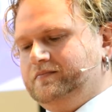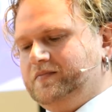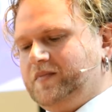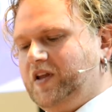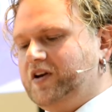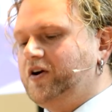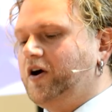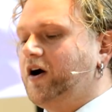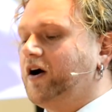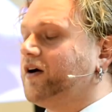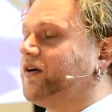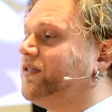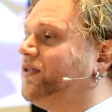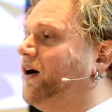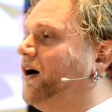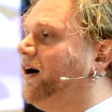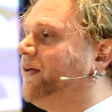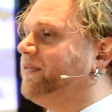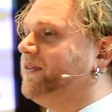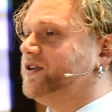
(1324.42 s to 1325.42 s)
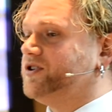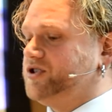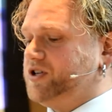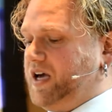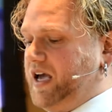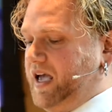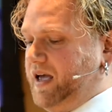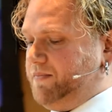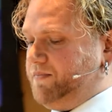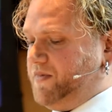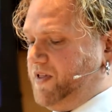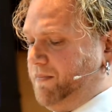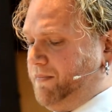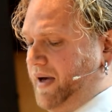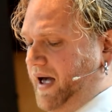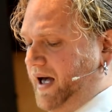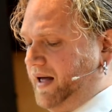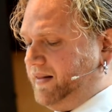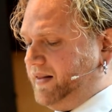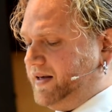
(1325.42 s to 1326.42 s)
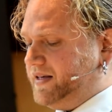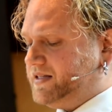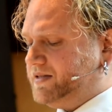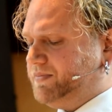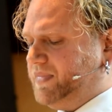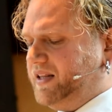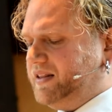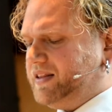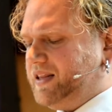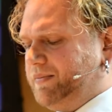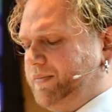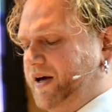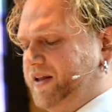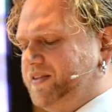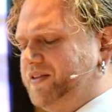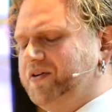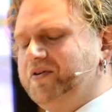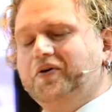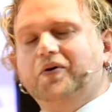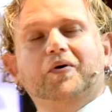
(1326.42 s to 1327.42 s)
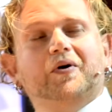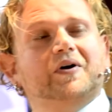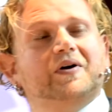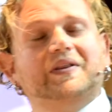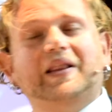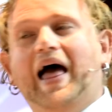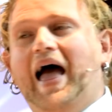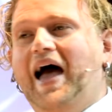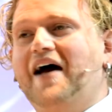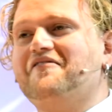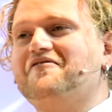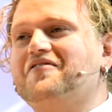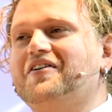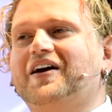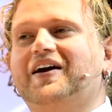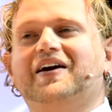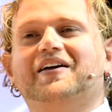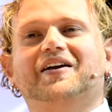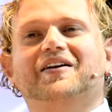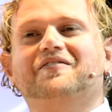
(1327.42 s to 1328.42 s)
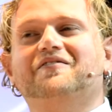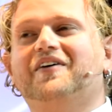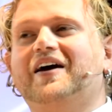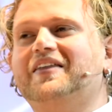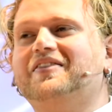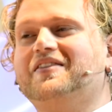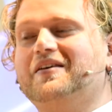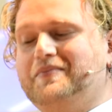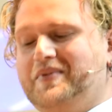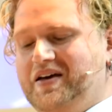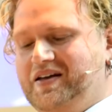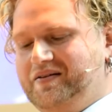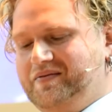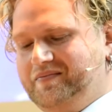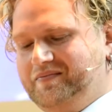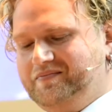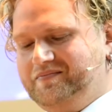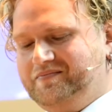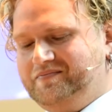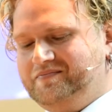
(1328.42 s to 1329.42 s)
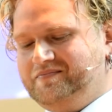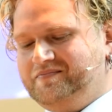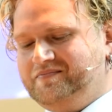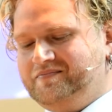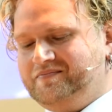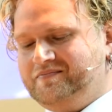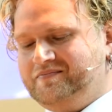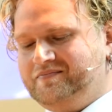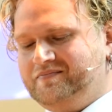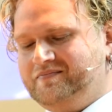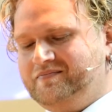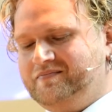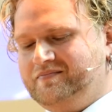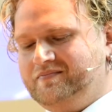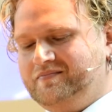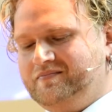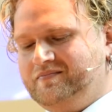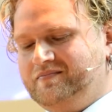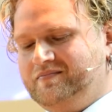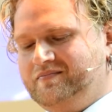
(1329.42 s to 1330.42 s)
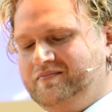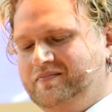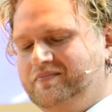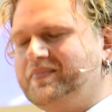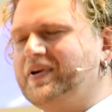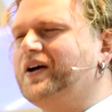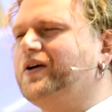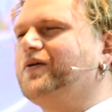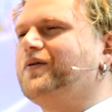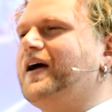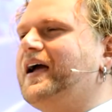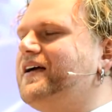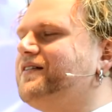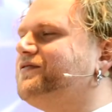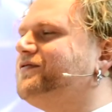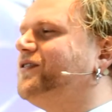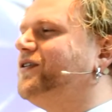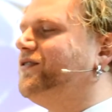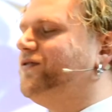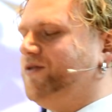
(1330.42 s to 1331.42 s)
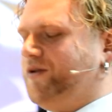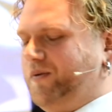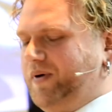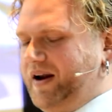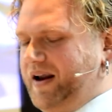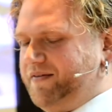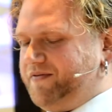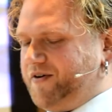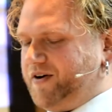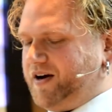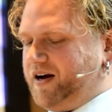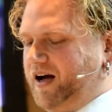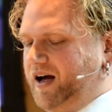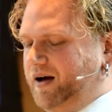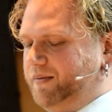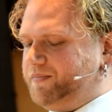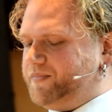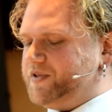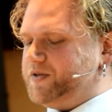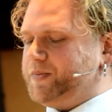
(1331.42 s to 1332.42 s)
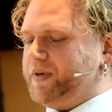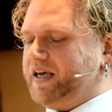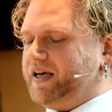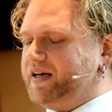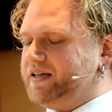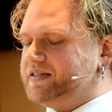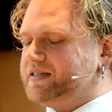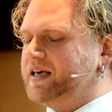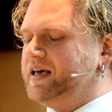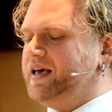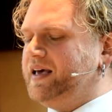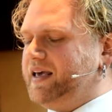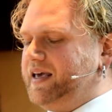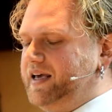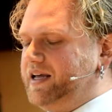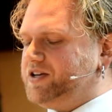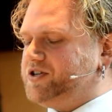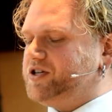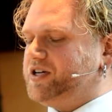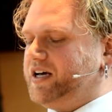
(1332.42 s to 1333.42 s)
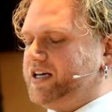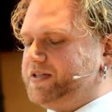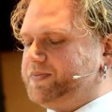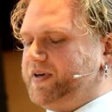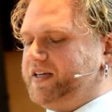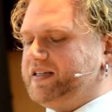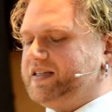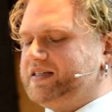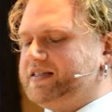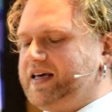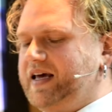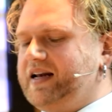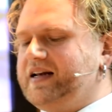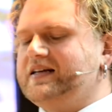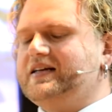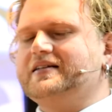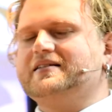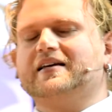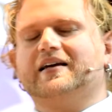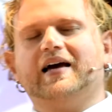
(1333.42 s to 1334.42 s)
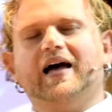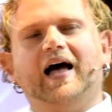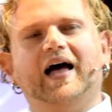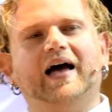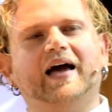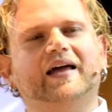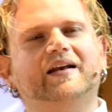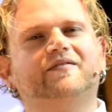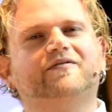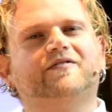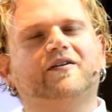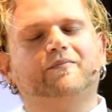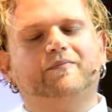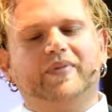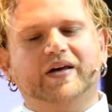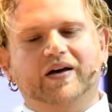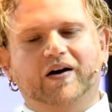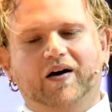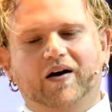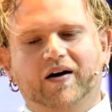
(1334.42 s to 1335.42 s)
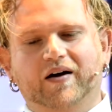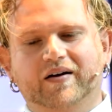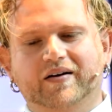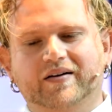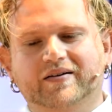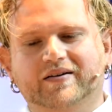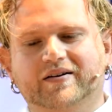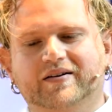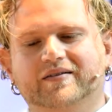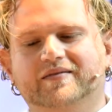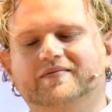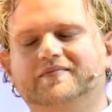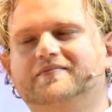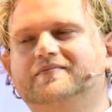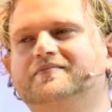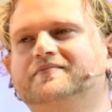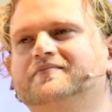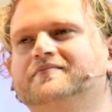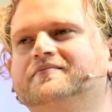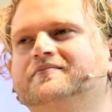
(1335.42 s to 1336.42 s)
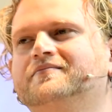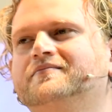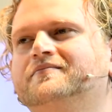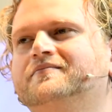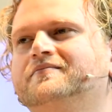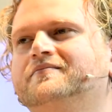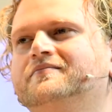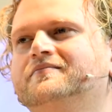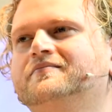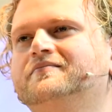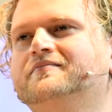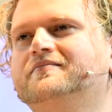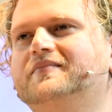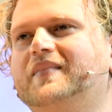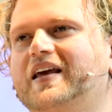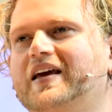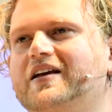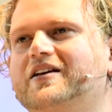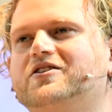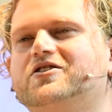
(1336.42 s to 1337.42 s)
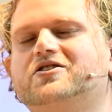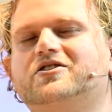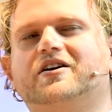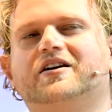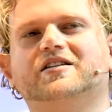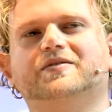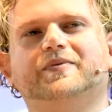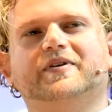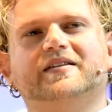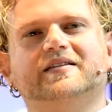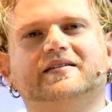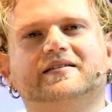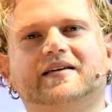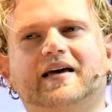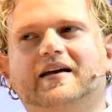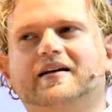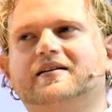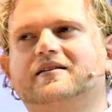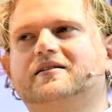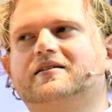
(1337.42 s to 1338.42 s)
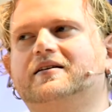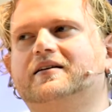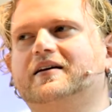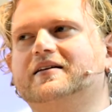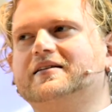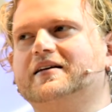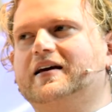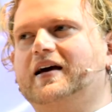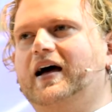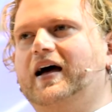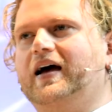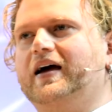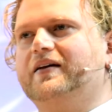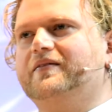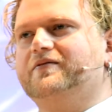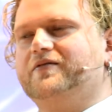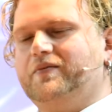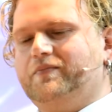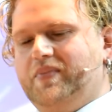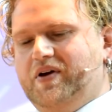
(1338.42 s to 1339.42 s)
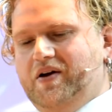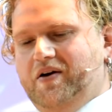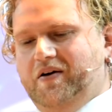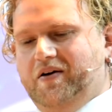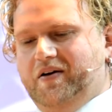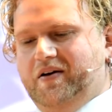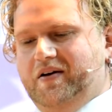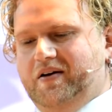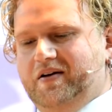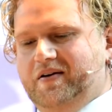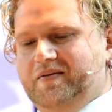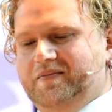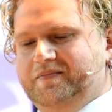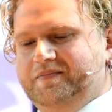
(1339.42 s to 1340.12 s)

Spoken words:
The dark thought, the shame, the malice, meet them at the door, laughing, and invite them in. Be grateful for whatever comes, because each has been sent as a guide from beyond. Each has been sent as a guide from beyond.